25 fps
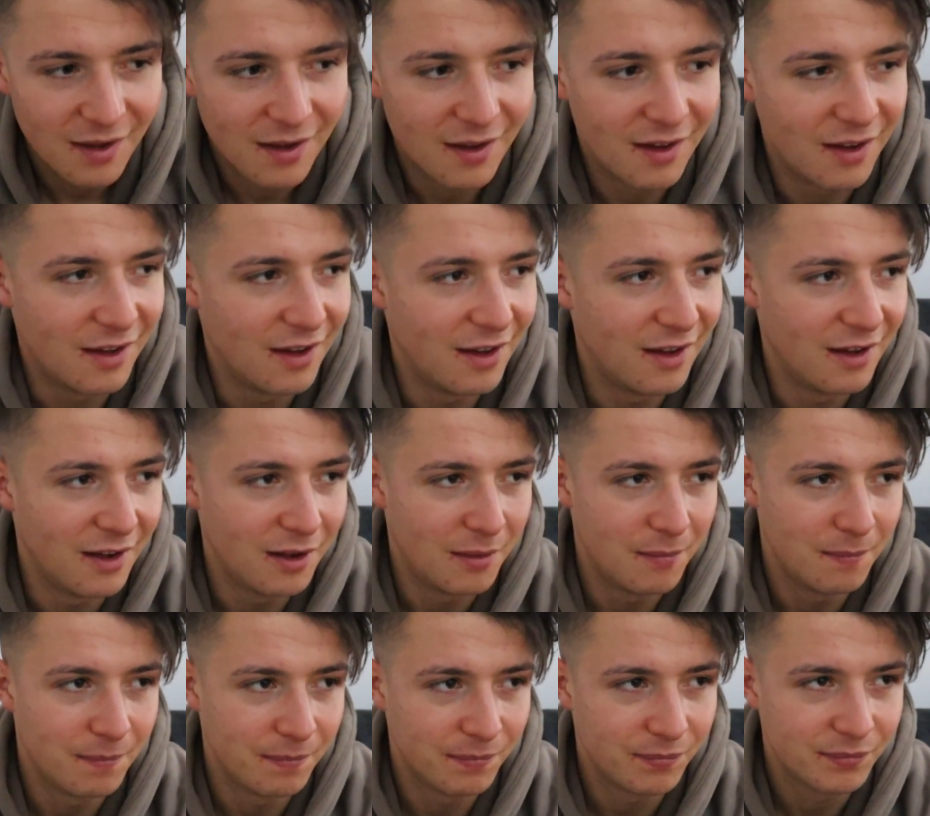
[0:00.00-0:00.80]

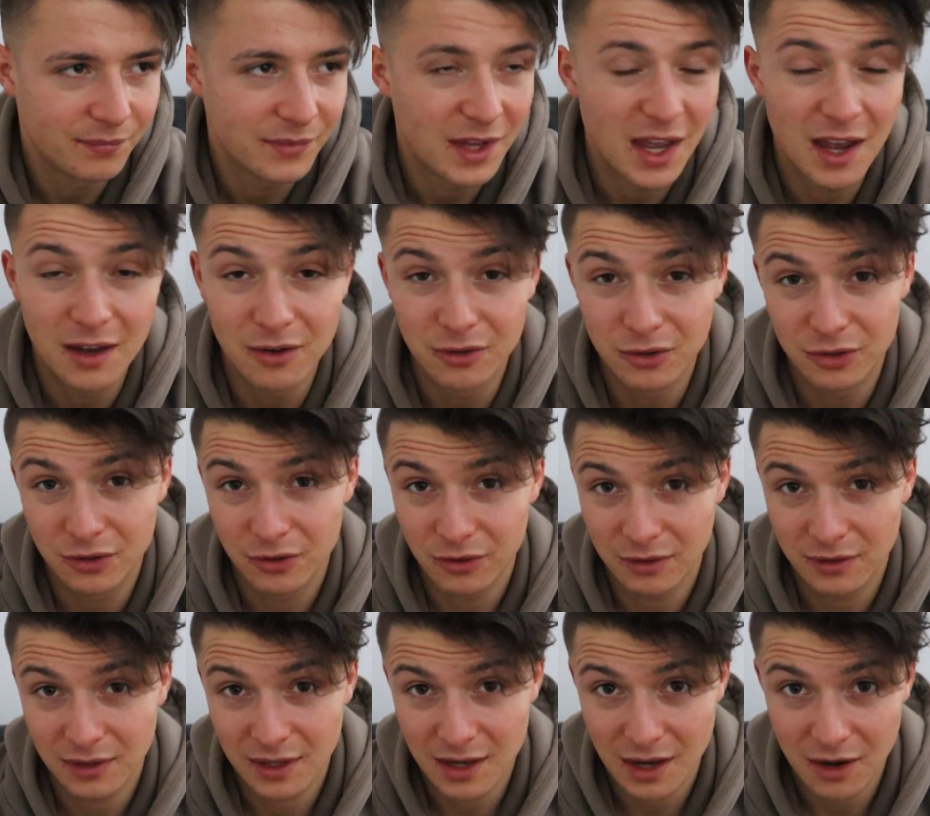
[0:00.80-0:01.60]
yeah, you
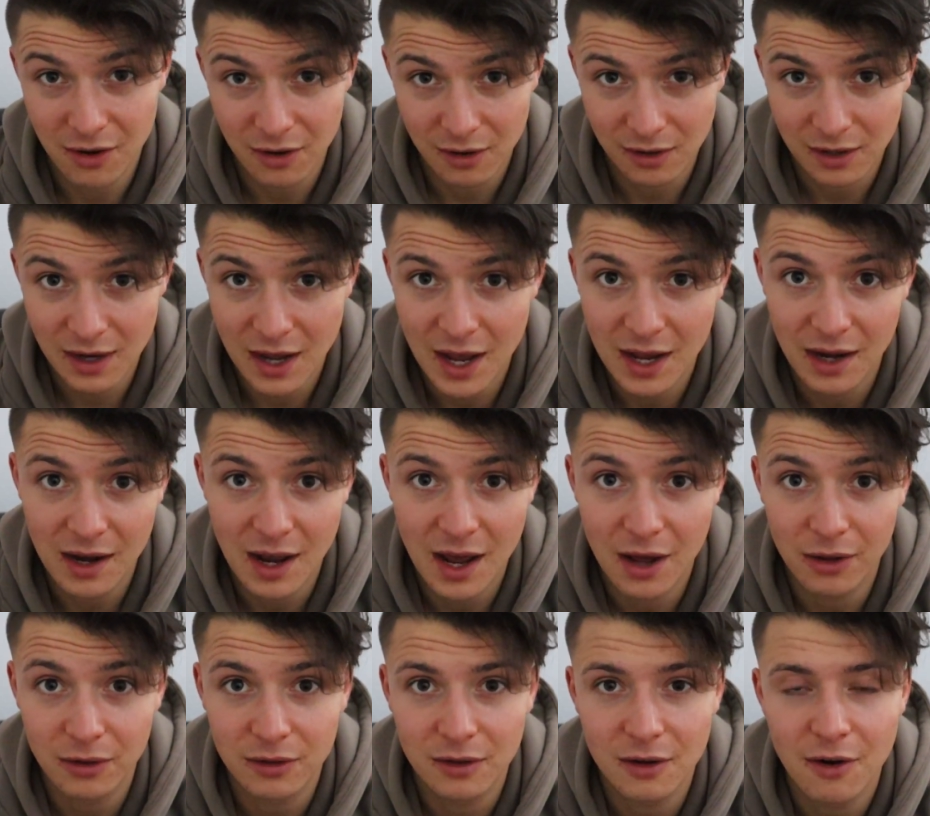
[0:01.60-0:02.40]
should cut
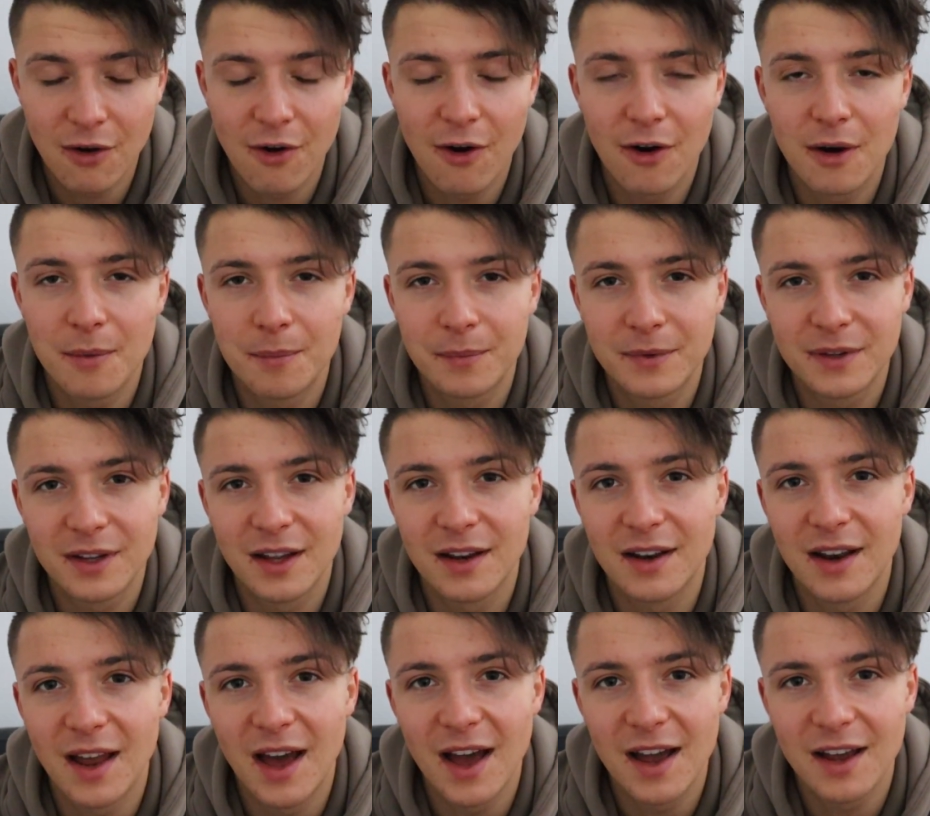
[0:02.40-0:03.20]
out carbs
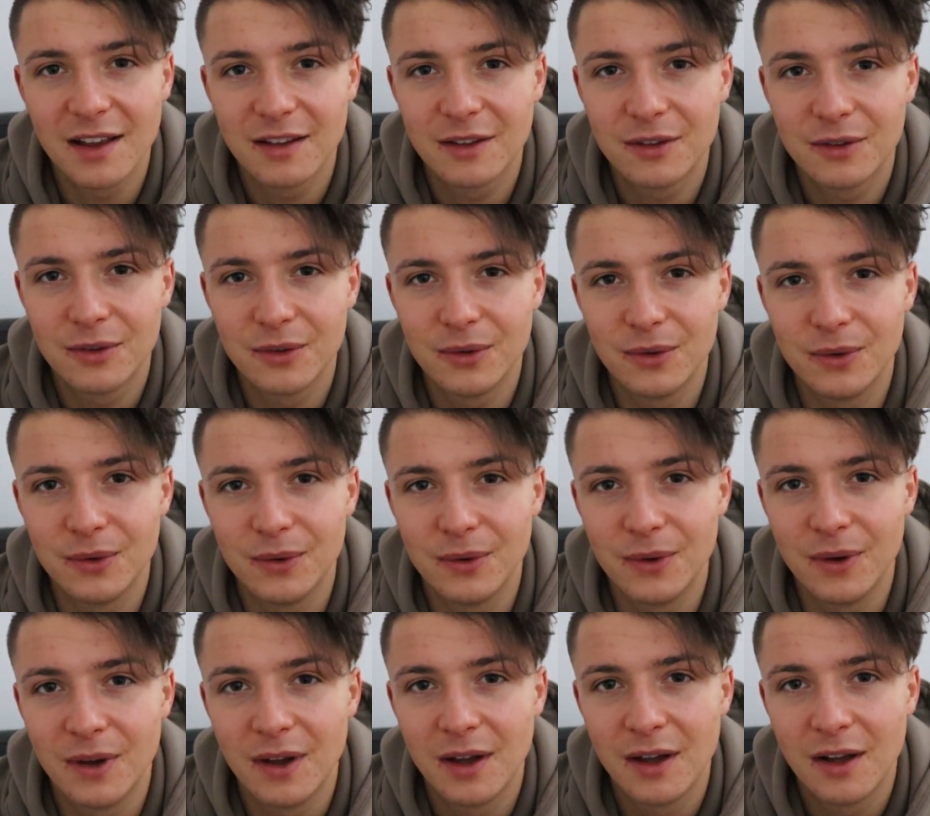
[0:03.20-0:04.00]
at night
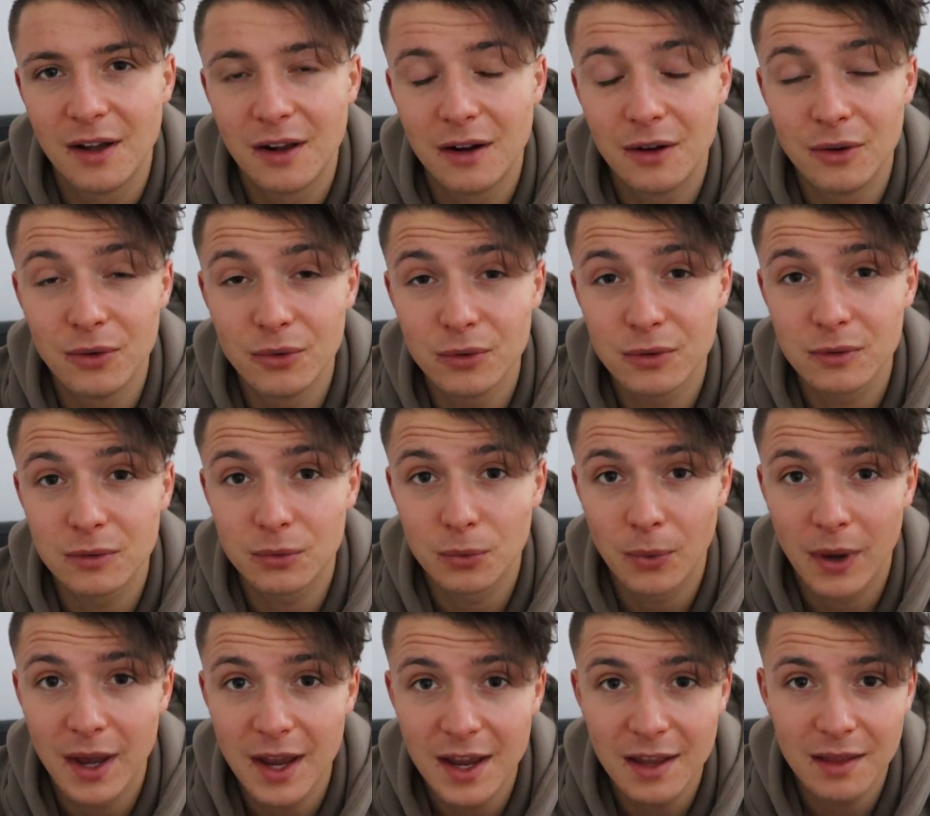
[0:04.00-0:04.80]
to
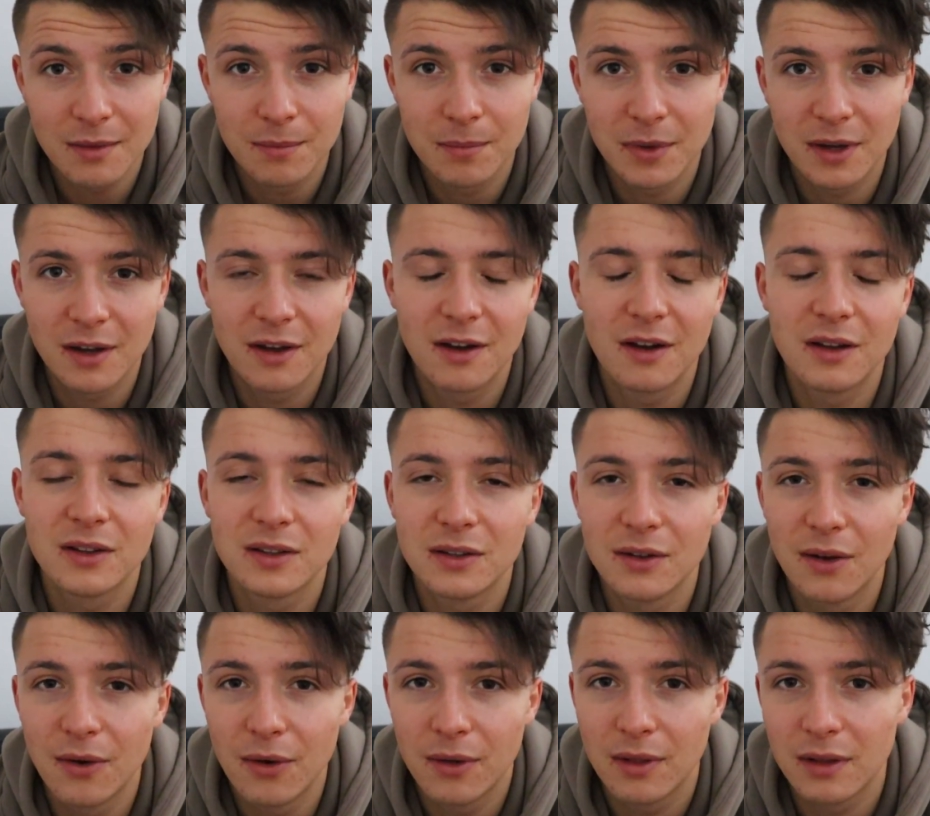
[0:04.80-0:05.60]
lose weight,
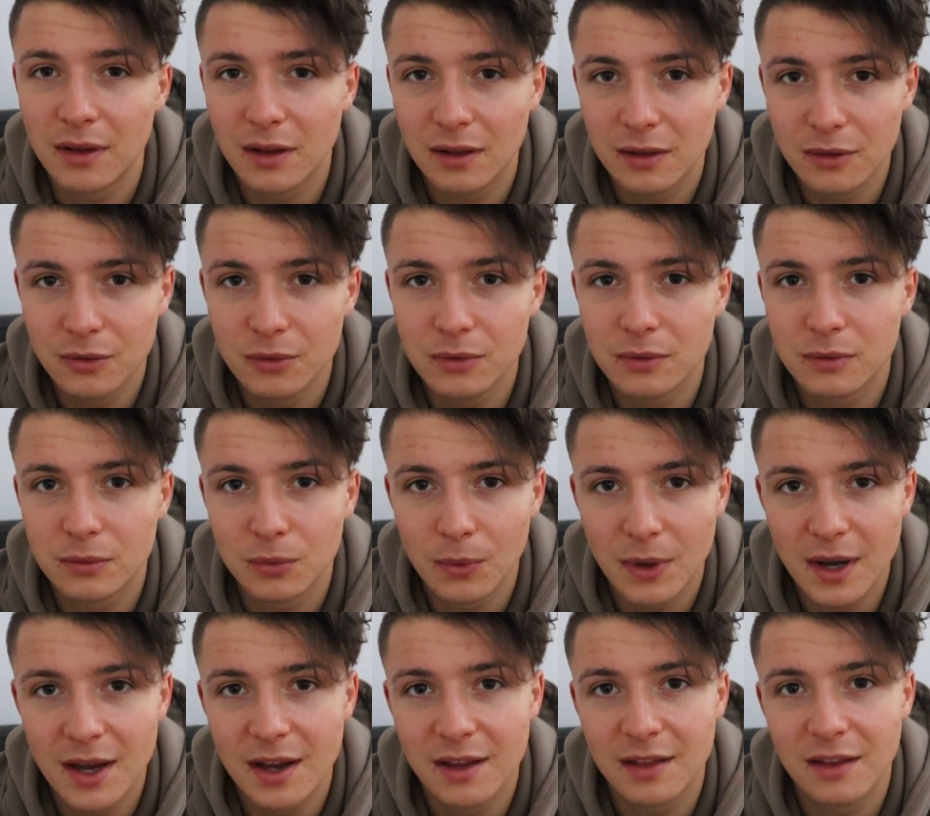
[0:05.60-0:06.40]
because you only
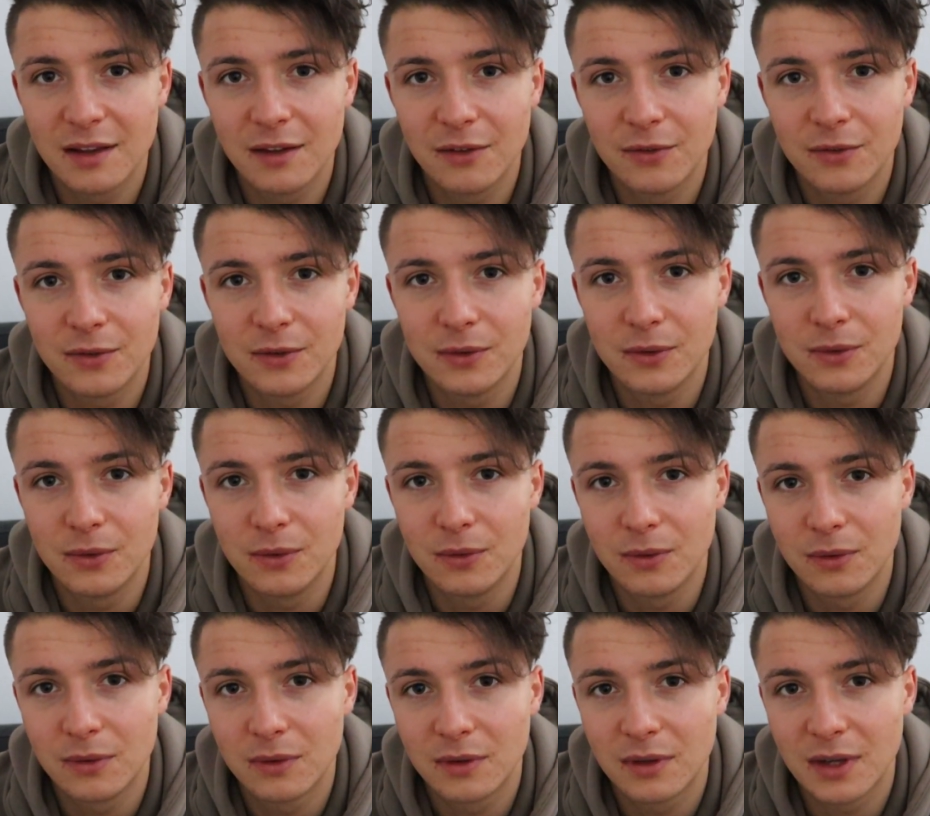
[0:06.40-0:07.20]
lose weight if
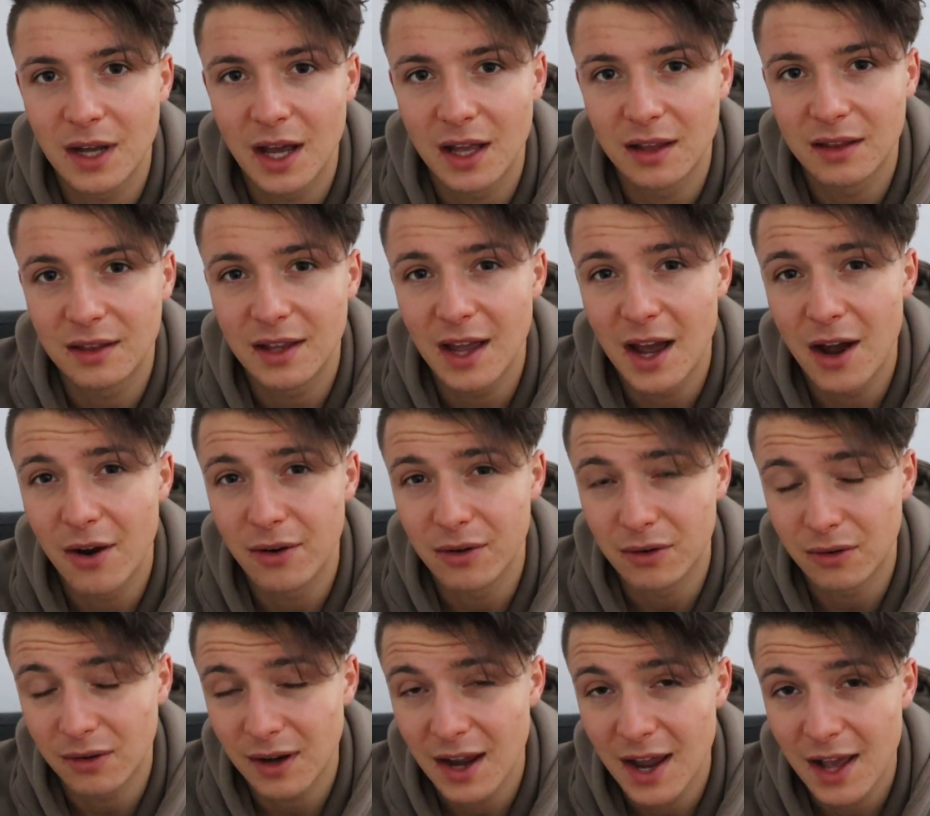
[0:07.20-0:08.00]
you cut
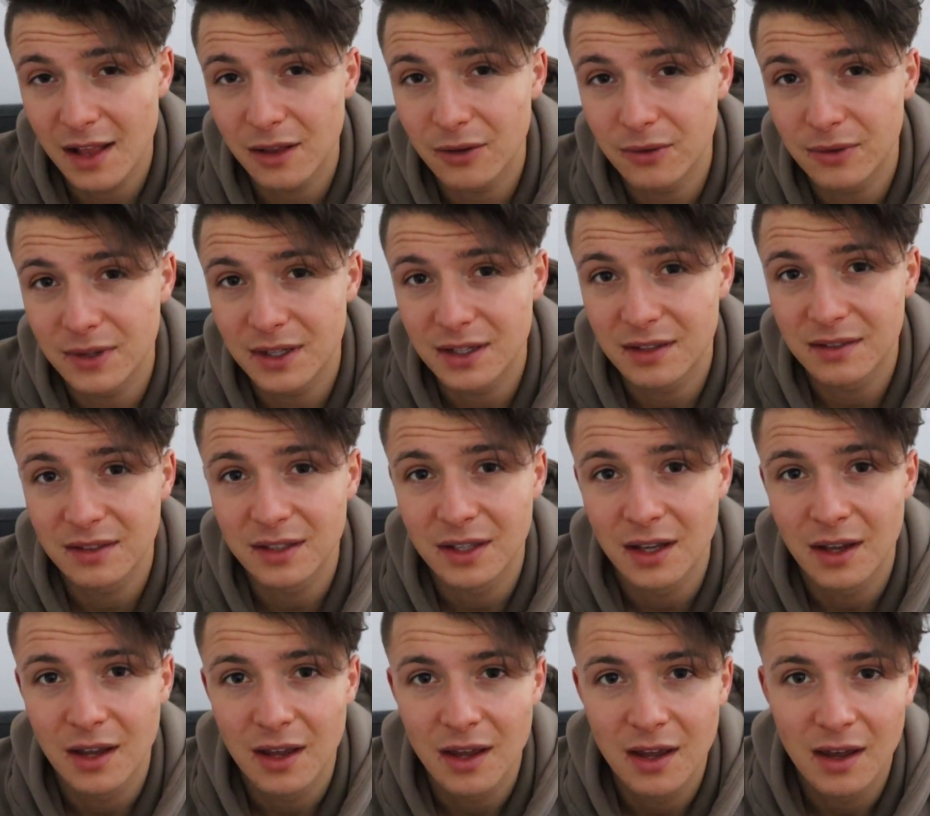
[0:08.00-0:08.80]
down your
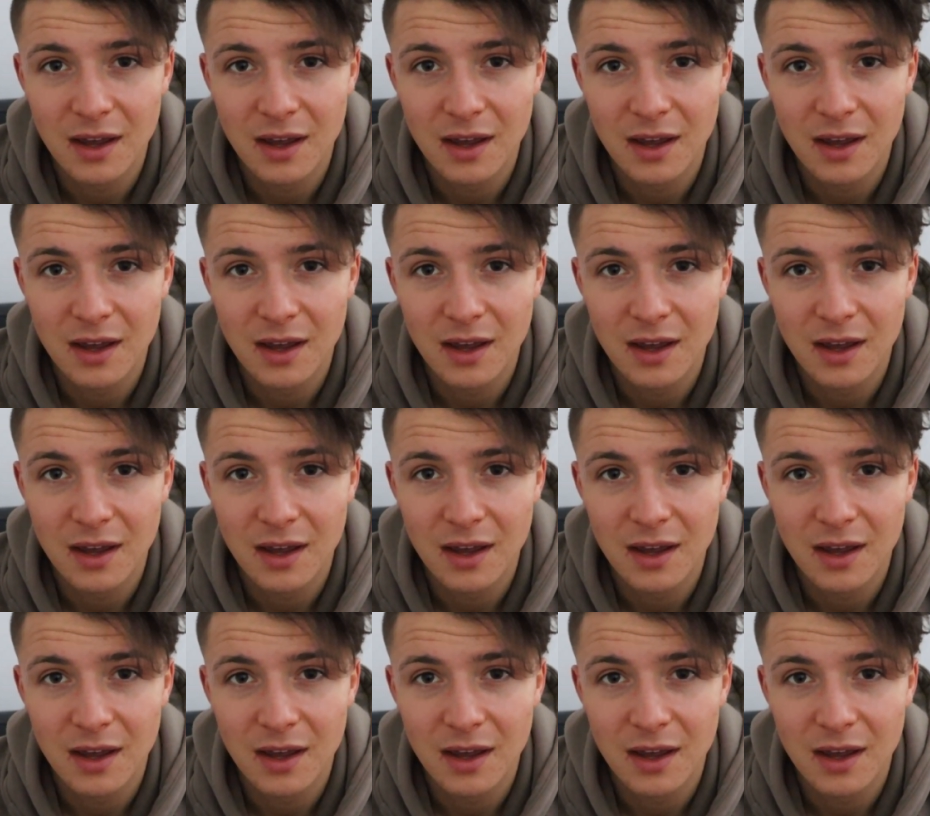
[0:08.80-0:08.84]
calories.